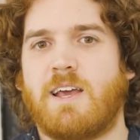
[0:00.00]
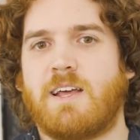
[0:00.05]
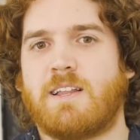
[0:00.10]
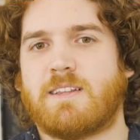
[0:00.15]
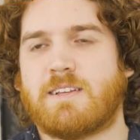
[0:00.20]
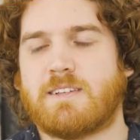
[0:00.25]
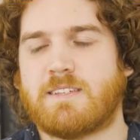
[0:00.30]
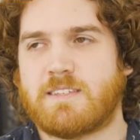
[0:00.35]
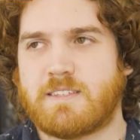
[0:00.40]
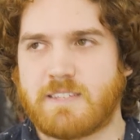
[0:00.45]

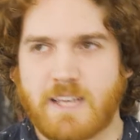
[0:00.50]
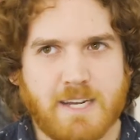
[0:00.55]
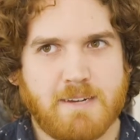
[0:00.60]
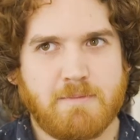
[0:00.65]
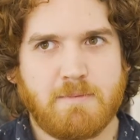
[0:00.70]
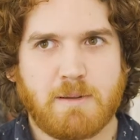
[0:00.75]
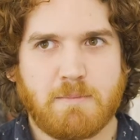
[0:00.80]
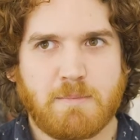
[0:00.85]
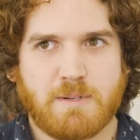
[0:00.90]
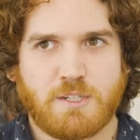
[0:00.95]
the
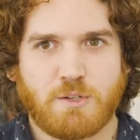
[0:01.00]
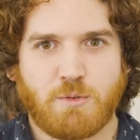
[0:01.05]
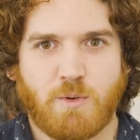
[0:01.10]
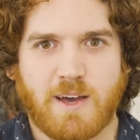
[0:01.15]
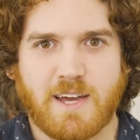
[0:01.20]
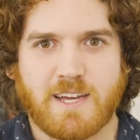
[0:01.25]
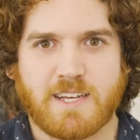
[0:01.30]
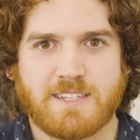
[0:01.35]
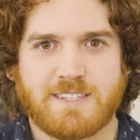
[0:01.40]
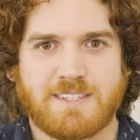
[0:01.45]
same number
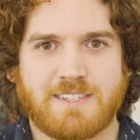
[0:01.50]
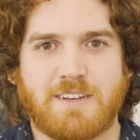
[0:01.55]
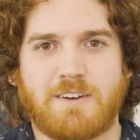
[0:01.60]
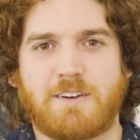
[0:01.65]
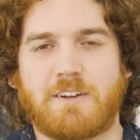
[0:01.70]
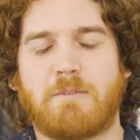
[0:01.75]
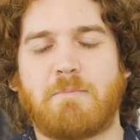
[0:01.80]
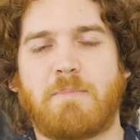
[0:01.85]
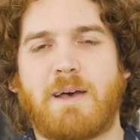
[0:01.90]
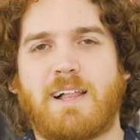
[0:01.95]
twice
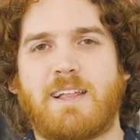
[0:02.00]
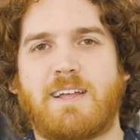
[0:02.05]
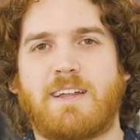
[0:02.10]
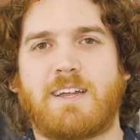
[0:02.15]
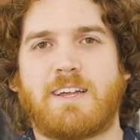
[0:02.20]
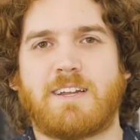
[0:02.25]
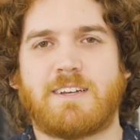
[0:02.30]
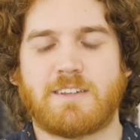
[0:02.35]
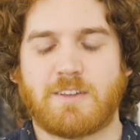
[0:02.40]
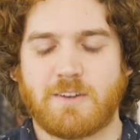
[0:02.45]
on a ballot
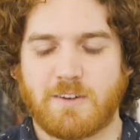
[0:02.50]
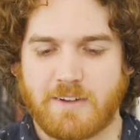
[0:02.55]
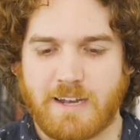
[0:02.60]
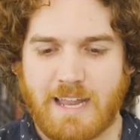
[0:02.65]
and gone,